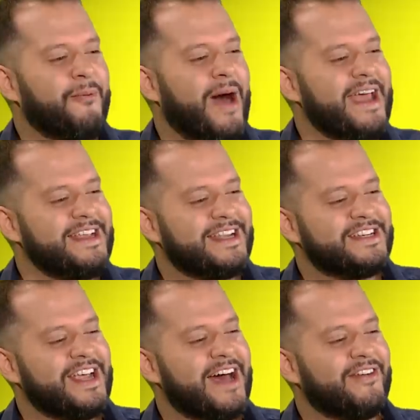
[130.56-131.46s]
Why does
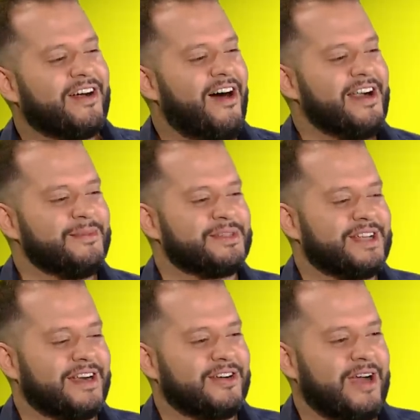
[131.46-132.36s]
she have a condom
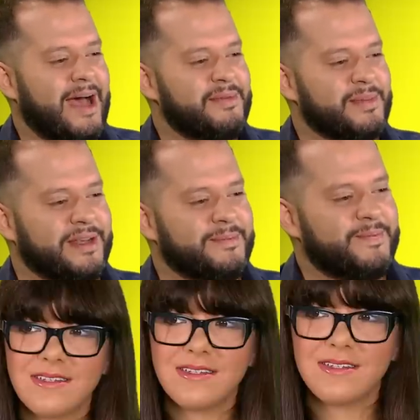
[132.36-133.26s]
stuck to her abdomen?
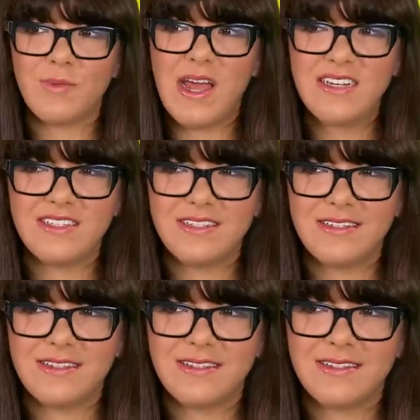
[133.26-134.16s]
Sweat.
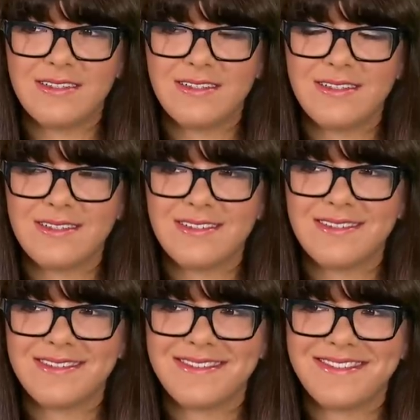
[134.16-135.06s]
I hope
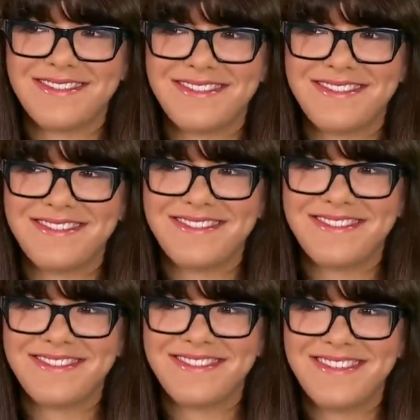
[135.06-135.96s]
it's sweat.
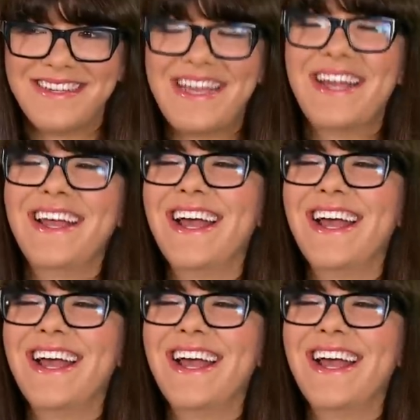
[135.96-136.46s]
How...